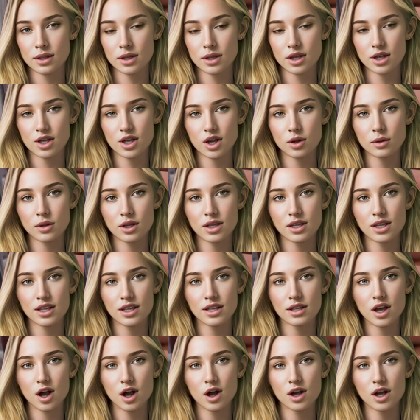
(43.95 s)
The
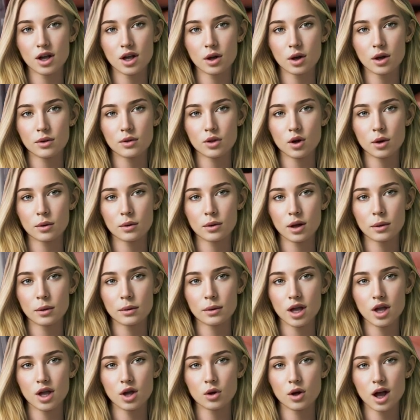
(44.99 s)
surfaces are a uniform
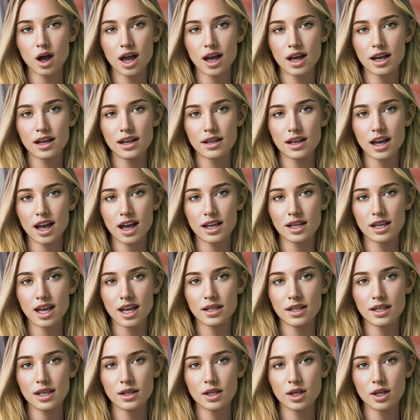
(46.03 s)
gunmetal gray,
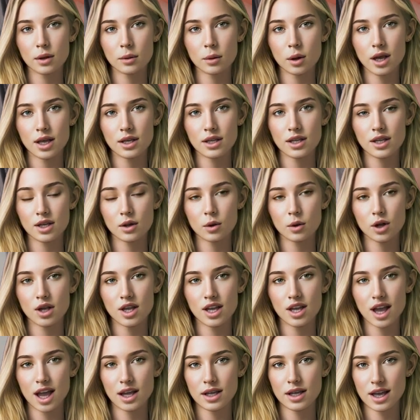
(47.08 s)
attesting to the piece's
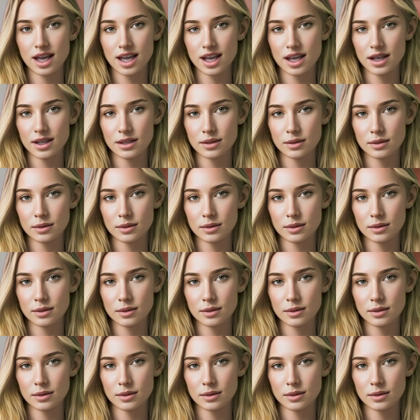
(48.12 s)
originality.